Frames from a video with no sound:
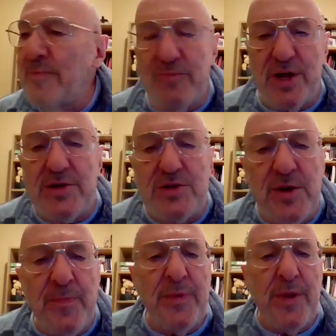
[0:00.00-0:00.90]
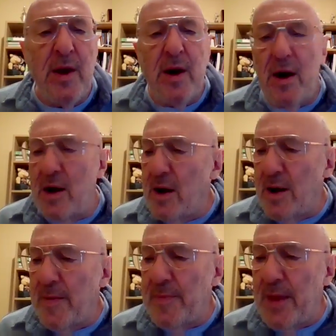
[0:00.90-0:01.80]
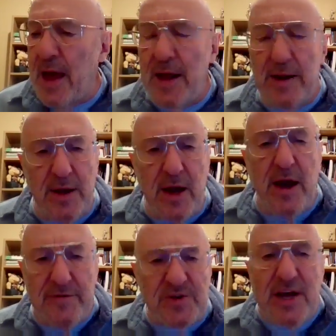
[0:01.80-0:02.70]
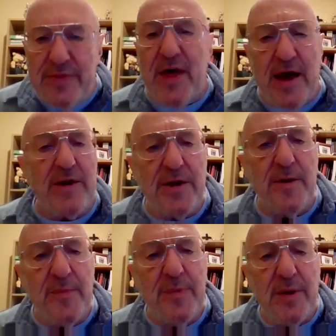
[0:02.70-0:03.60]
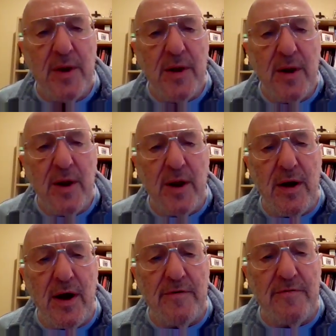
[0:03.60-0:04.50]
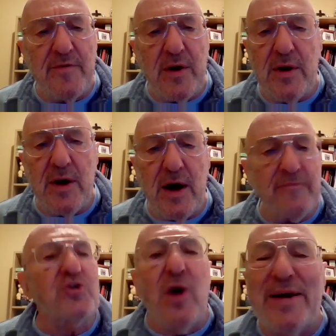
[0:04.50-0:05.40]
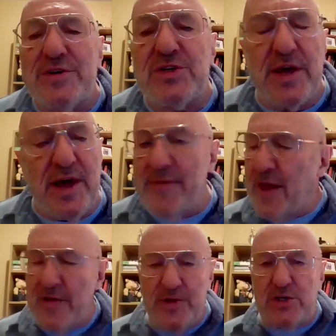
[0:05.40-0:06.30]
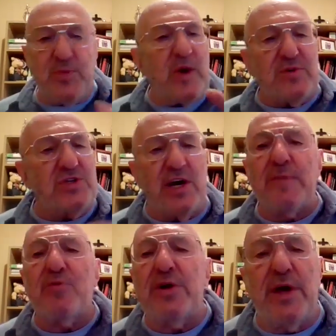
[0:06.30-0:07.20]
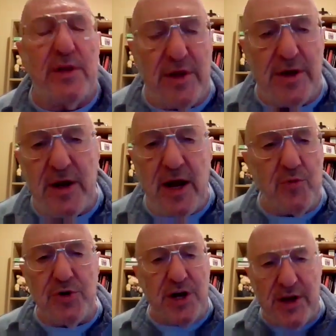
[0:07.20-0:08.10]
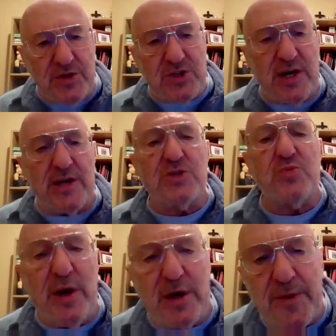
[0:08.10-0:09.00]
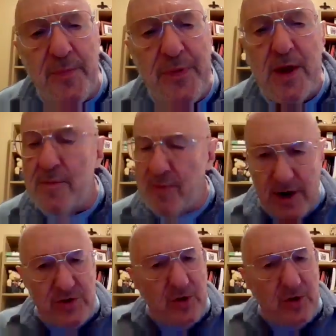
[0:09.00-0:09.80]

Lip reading: place, and I've said that. I've tried to say that. Now these people said it brilliantly, and I wish I could say it as well. But I do